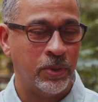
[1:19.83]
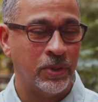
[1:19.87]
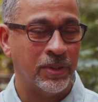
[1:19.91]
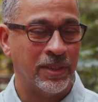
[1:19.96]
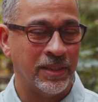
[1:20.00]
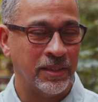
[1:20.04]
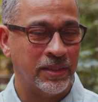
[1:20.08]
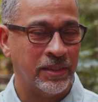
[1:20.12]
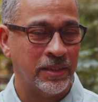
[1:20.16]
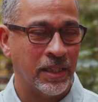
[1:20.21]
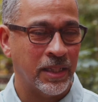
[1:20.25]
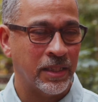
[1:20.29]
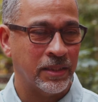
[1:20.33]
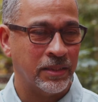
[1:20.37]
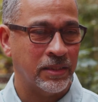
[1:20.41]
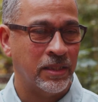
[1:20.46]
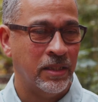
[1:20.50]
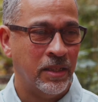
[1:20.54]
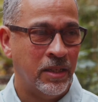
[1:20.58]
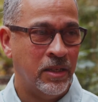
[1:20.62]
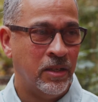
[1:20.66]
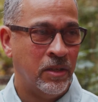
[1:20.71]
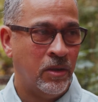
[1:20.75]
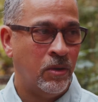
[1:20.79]
to assess
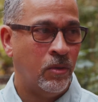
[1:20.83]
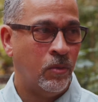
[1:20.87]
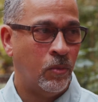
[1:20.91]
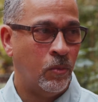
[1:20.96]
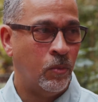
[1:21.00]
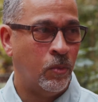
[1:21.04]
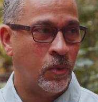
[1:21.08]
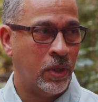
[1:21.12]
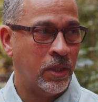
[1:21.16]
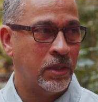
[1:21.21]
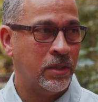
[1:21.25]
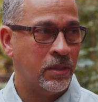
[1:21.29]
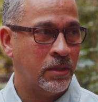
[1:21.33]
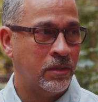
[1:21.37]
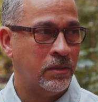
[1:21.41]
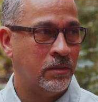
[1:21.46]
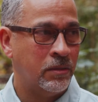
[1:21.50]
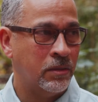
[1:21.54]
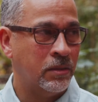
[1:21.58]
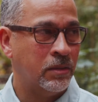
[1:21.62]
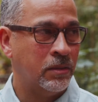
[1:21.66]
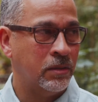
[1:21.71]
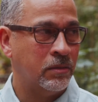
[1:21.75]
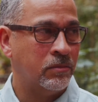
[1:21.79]
what
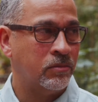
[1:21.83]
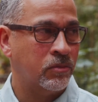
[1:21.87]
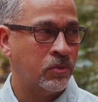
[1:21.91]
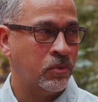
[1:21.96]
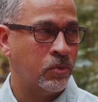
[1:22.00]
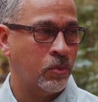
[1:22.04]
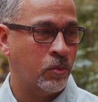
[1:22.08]
the